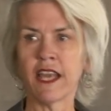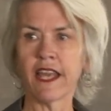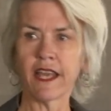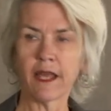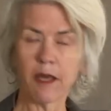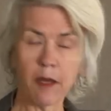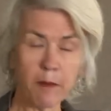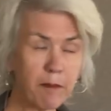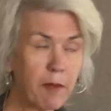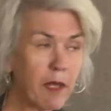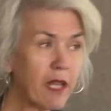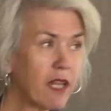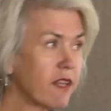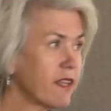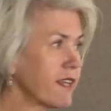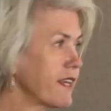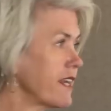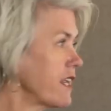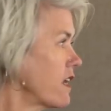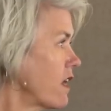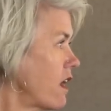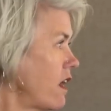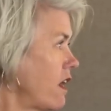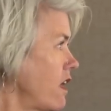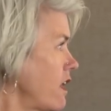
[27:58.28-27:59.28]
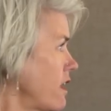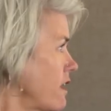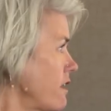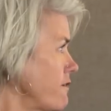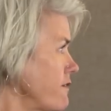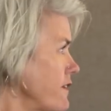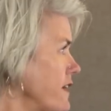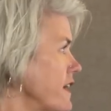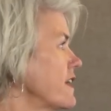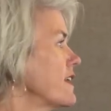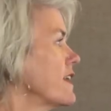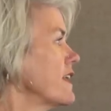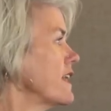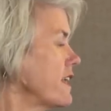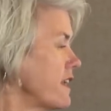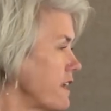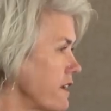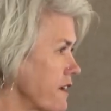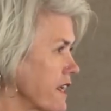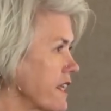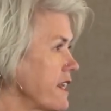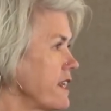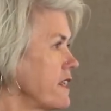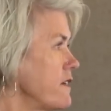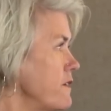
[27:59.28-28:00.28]
ability, all of it, you
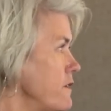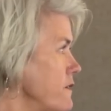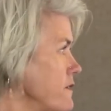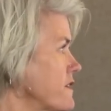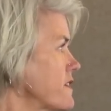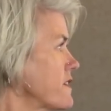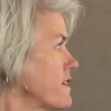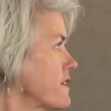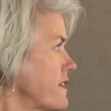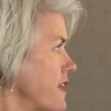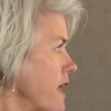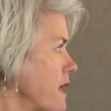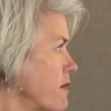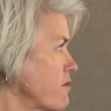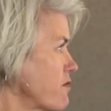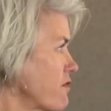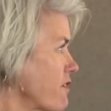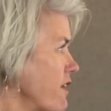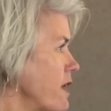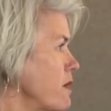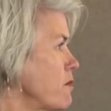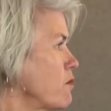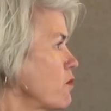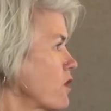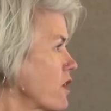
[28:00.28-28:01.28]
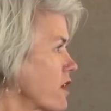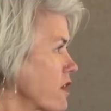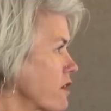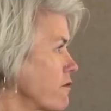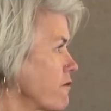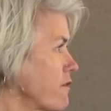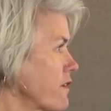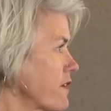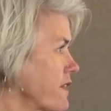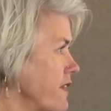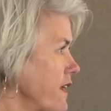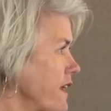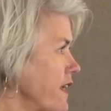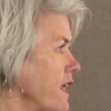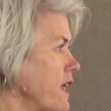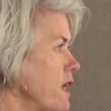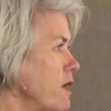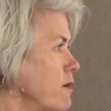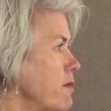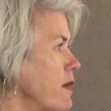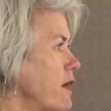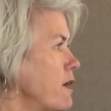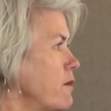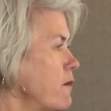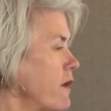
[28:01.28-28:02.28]
can use the same framework for thinking
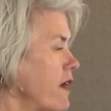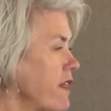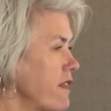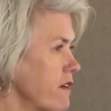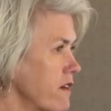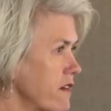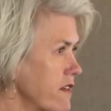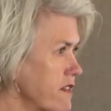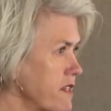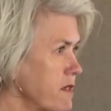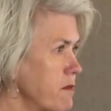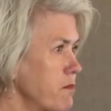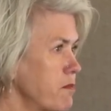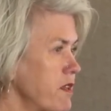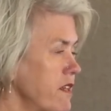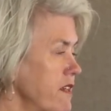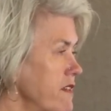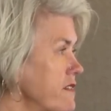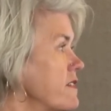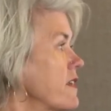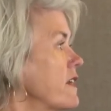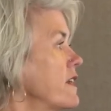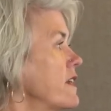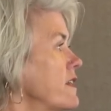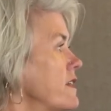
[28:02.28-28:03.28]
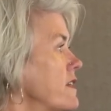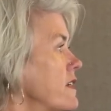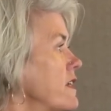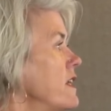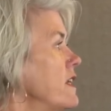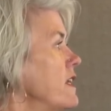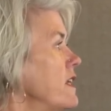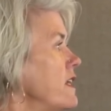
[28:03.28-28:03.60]
about whether it's implicit,